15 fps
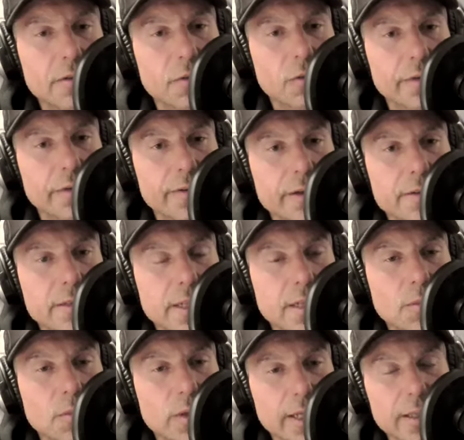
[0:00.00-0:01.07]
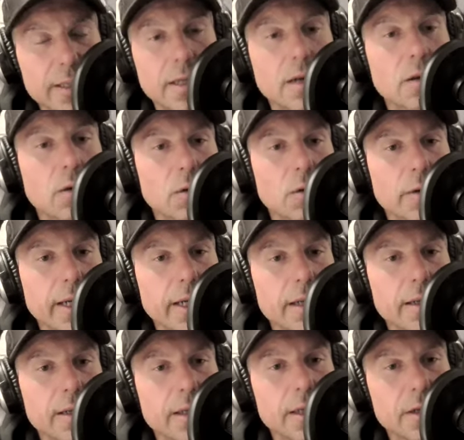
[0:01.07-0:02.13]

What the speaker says: to 45-second break, and then I'll go again.